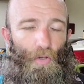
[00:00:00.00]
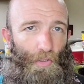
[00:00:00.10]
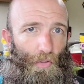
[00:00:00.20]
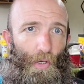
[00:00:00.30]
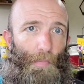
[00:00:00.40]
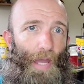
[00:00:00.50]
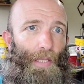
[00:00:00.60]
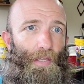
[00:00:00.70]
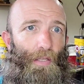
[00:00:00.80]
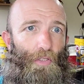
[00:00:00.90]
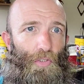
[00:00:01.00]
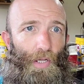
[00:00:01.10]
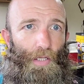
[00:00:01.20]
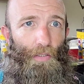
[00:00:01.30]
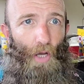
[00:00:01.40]
or you'll go back into the
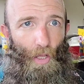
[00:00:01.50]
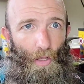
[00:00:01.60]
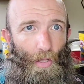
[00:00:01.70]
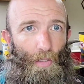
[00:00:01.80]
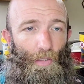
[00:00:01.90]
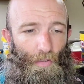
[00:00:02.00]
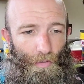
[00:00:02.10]
train hall,